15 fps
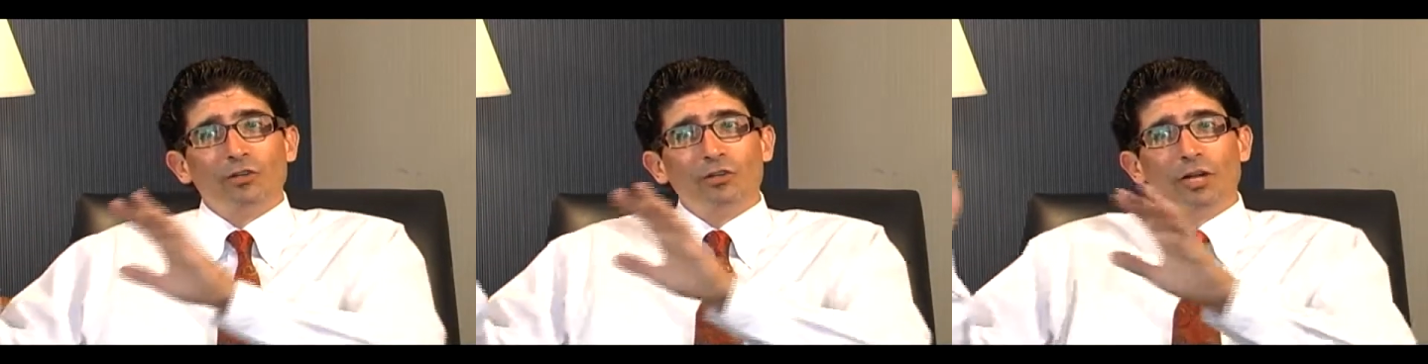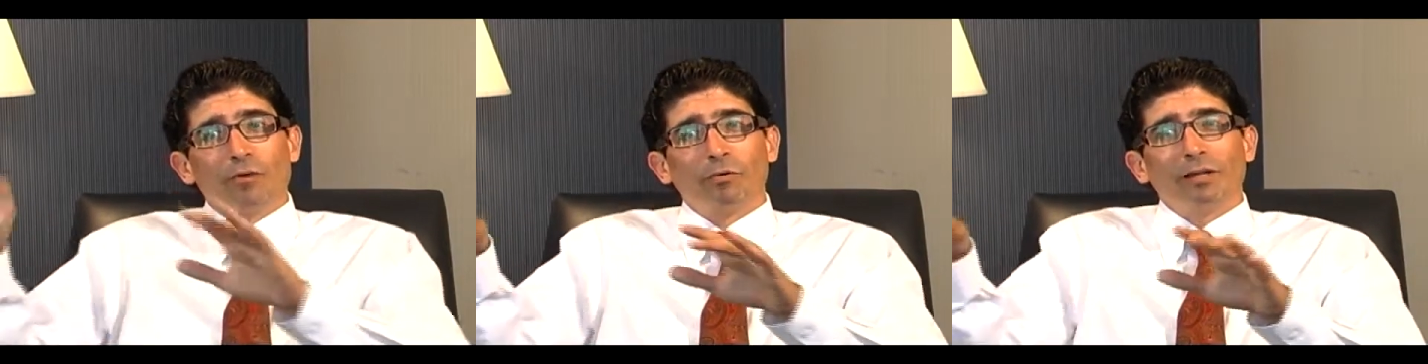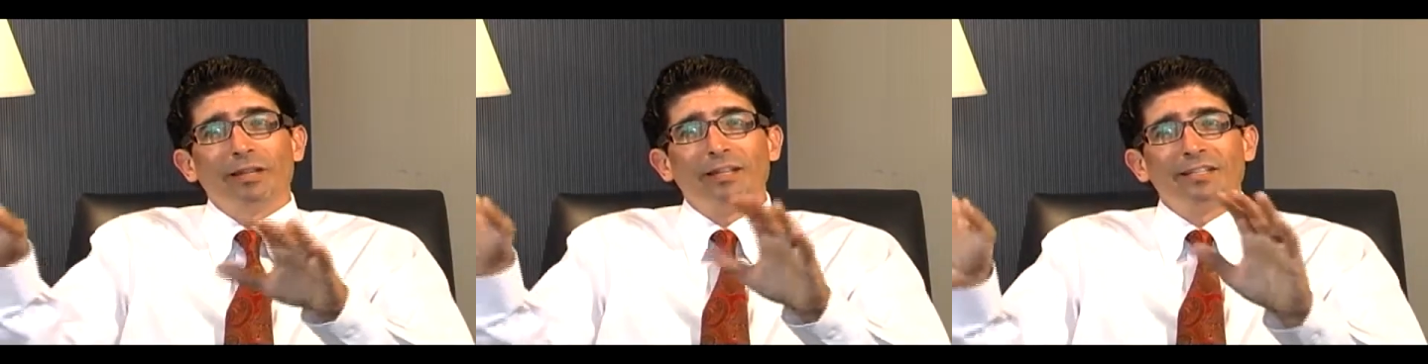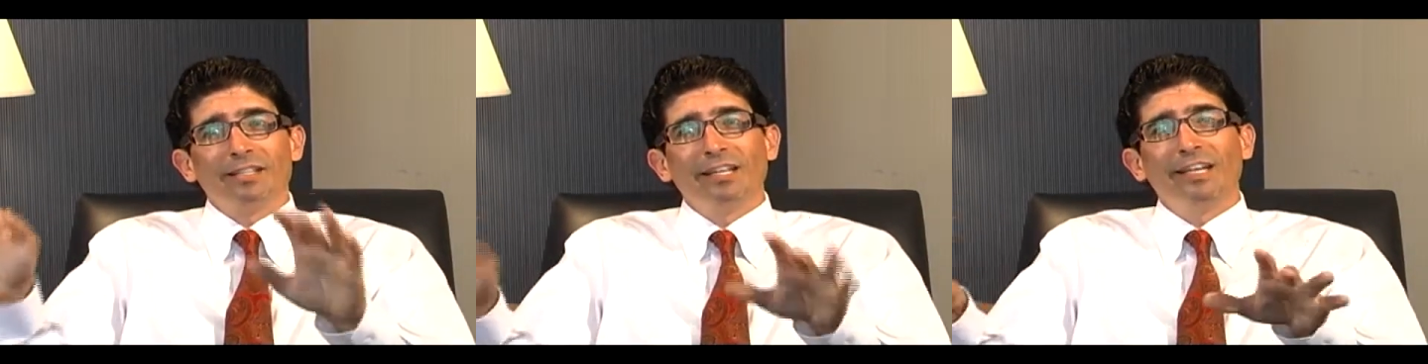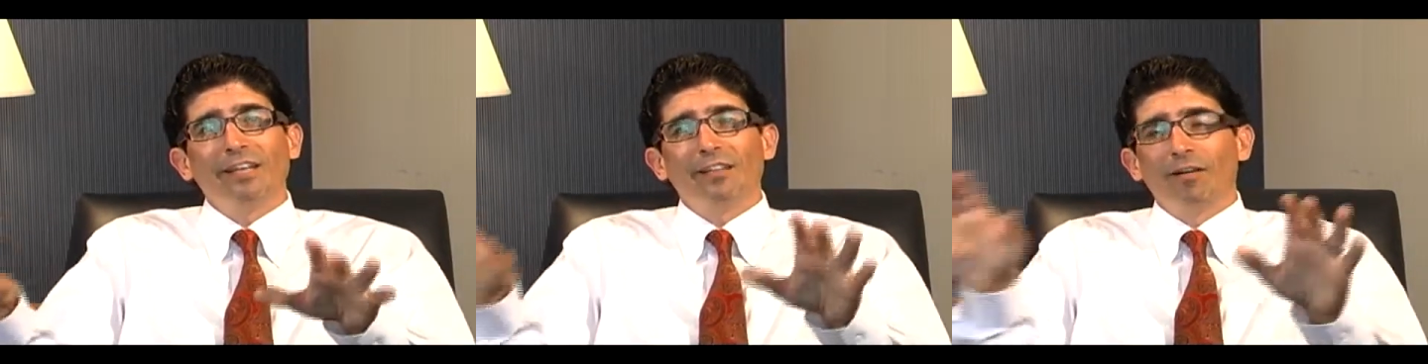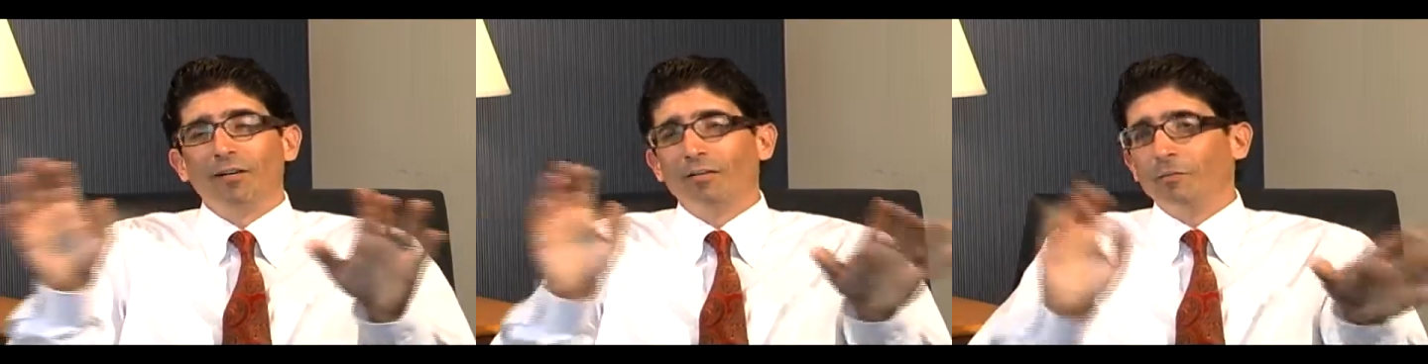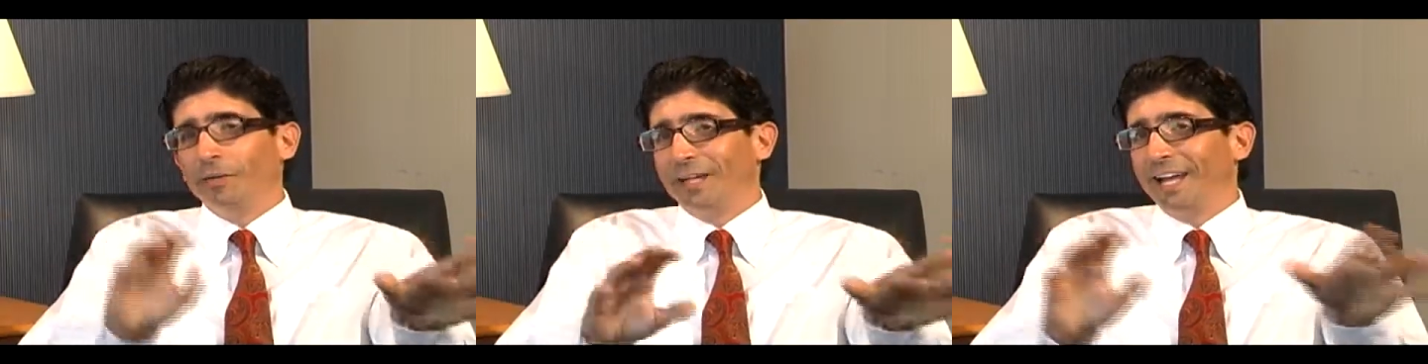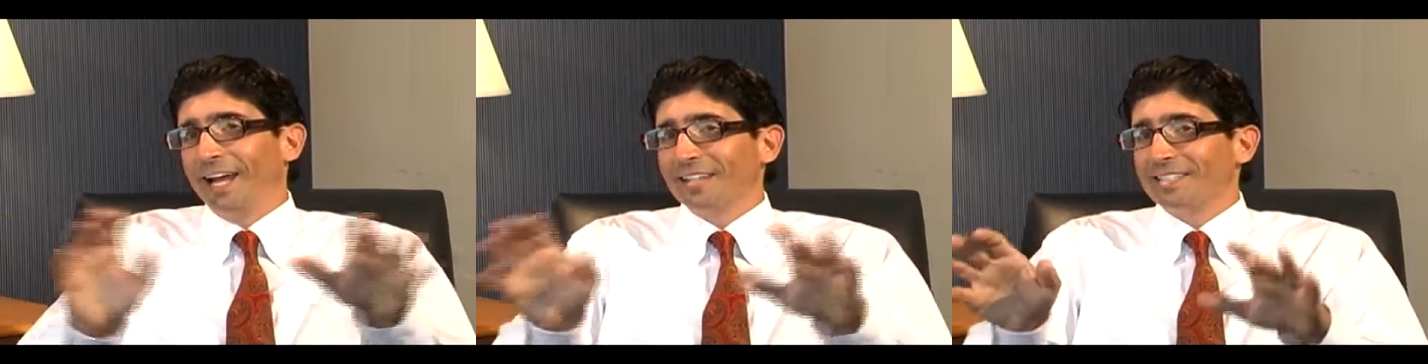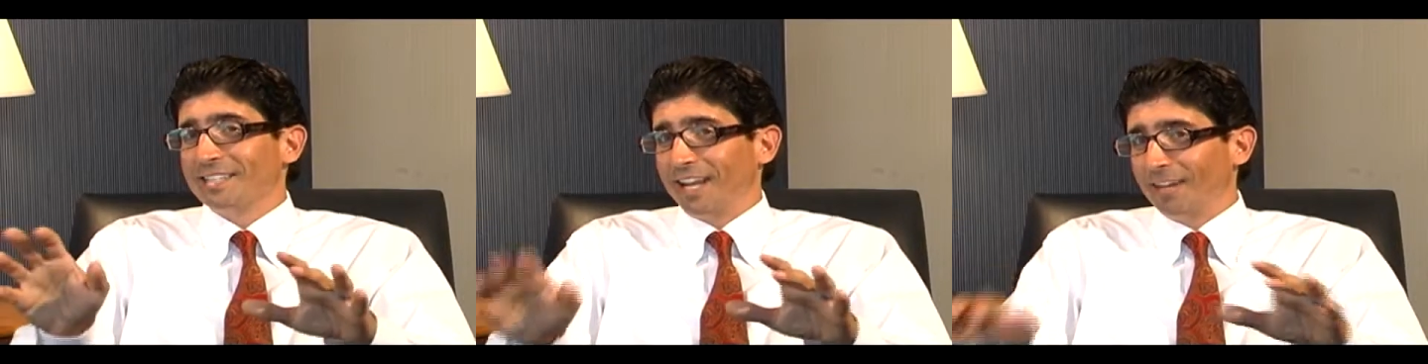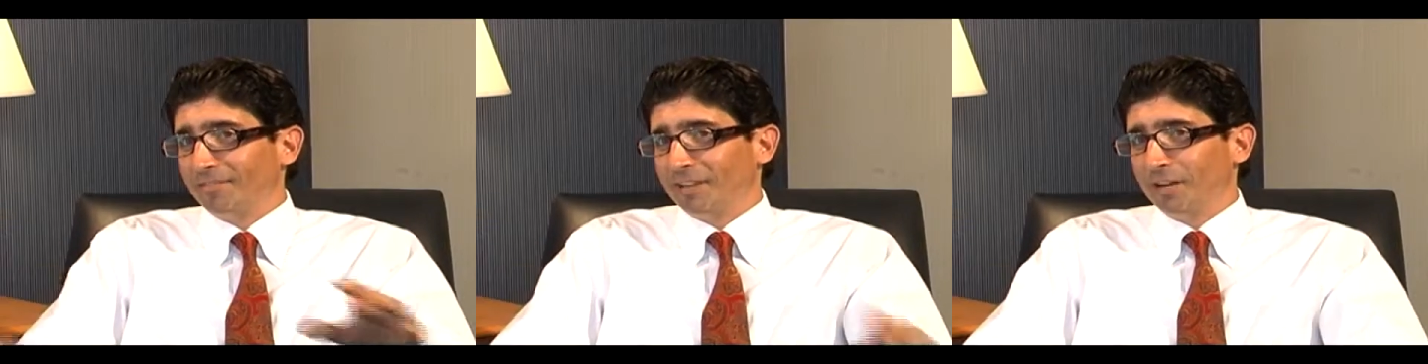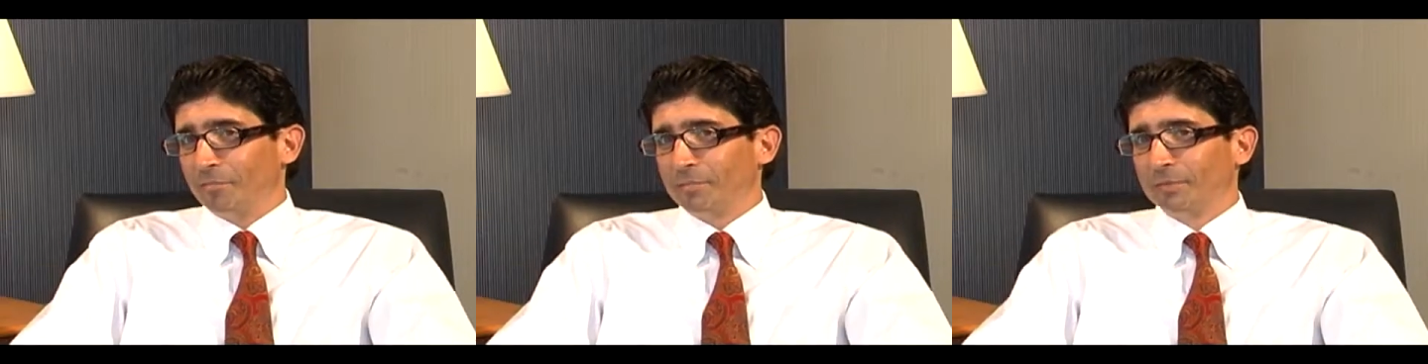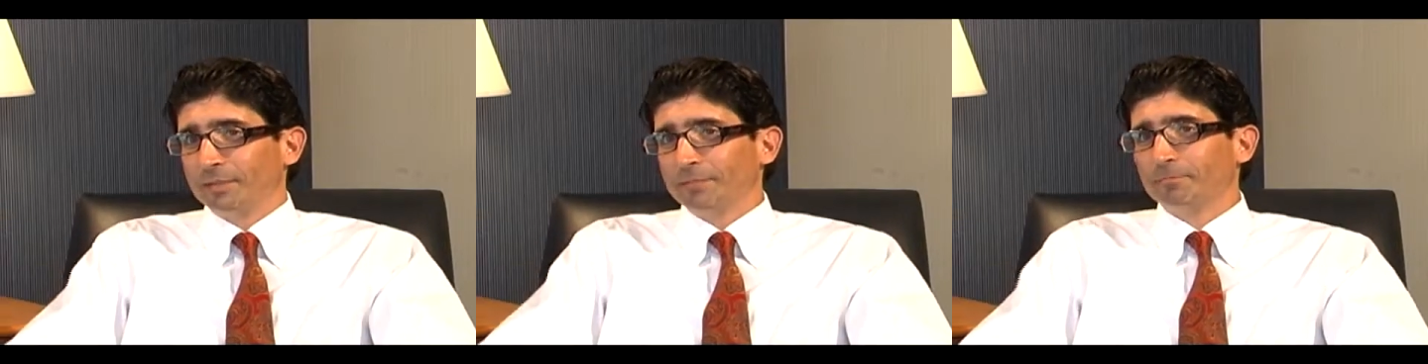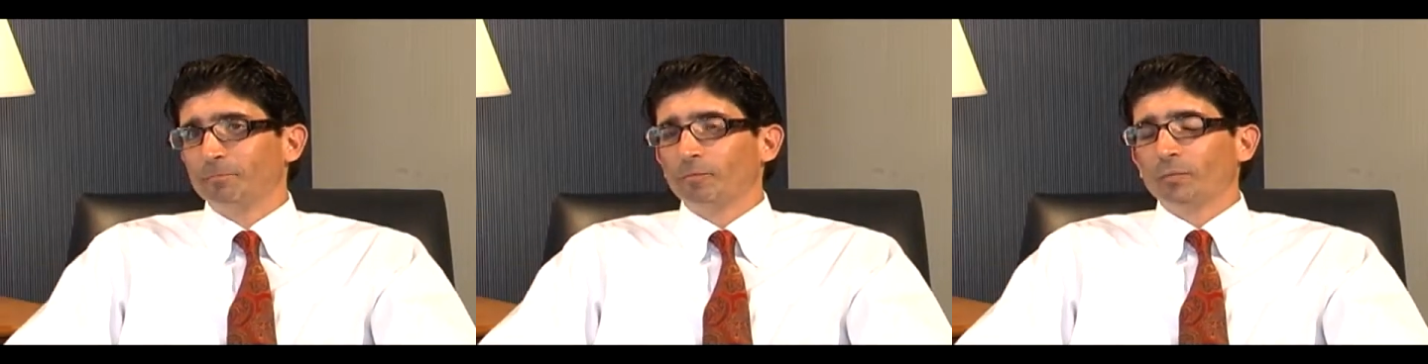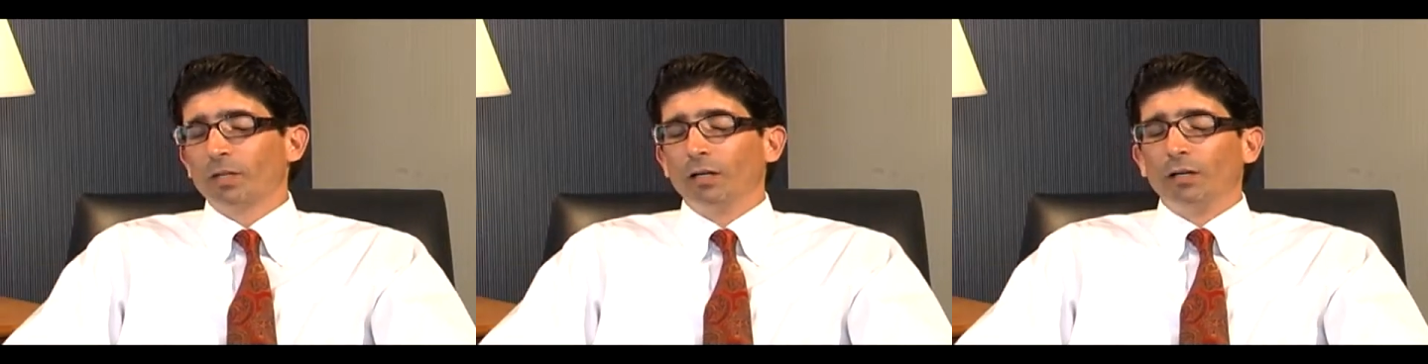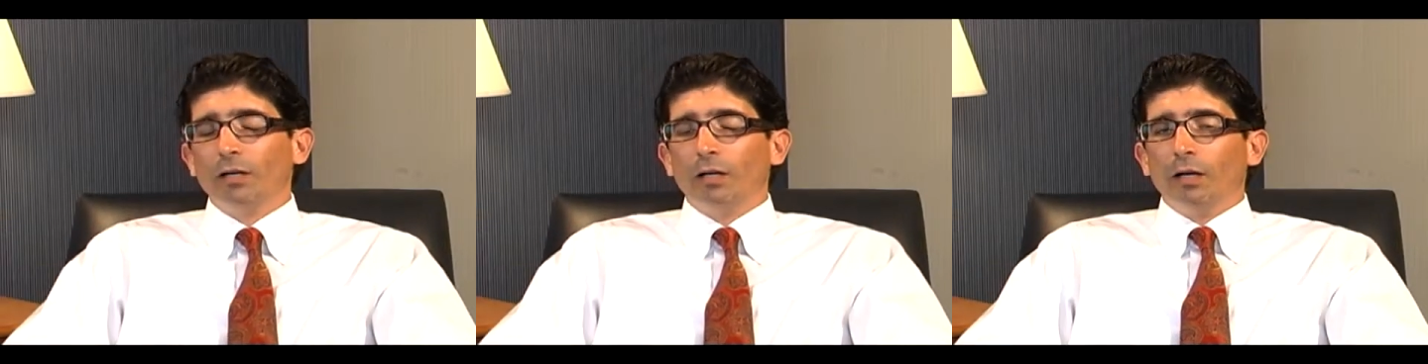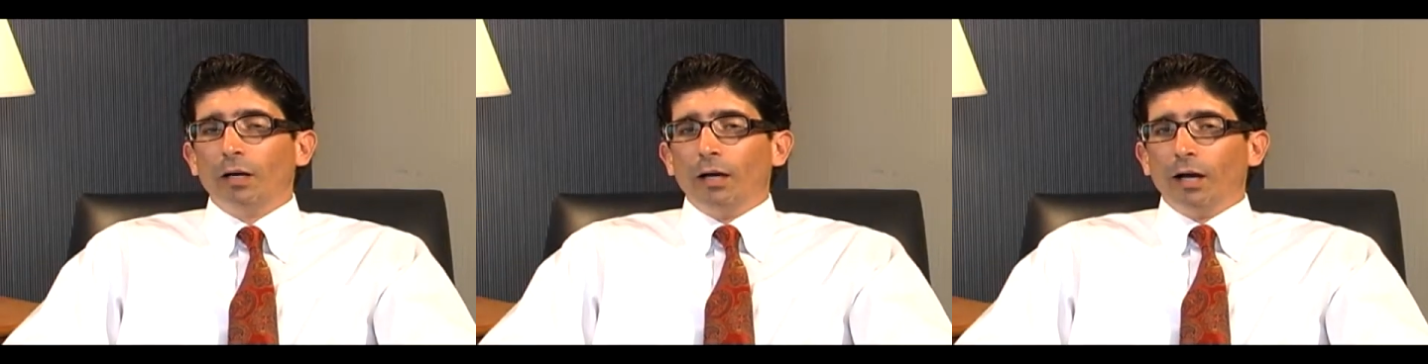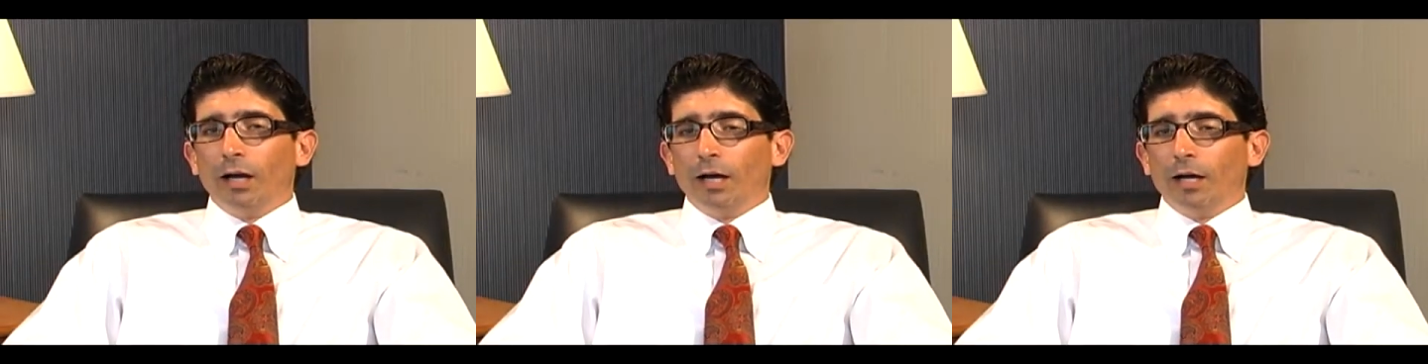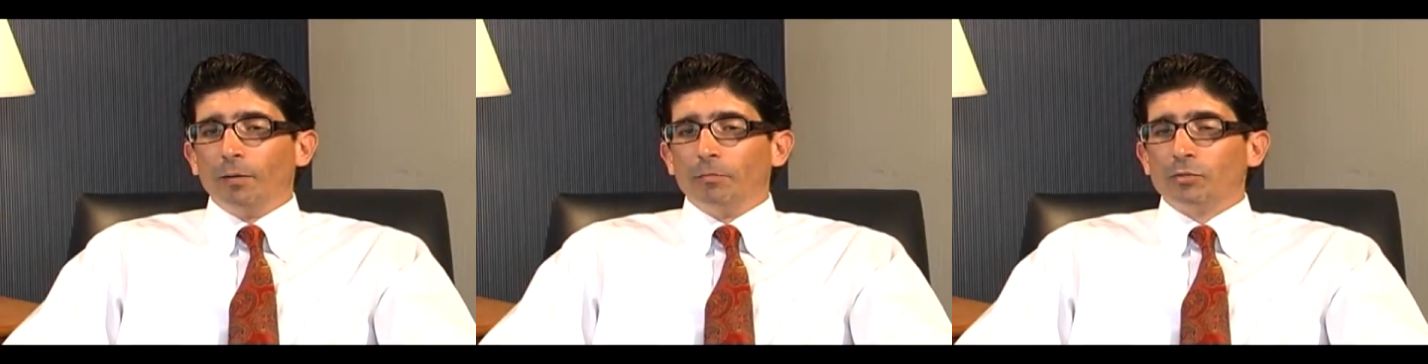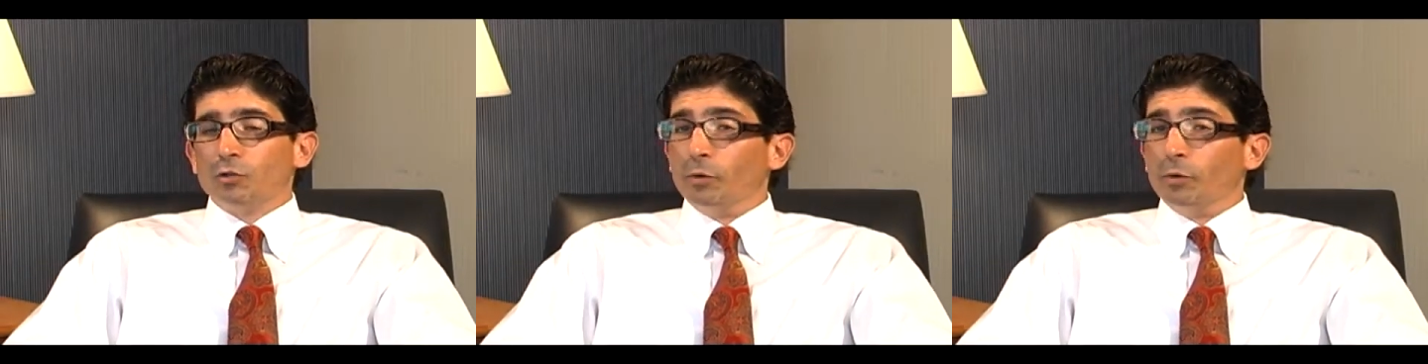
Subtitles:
generally the teeth, we can't save them.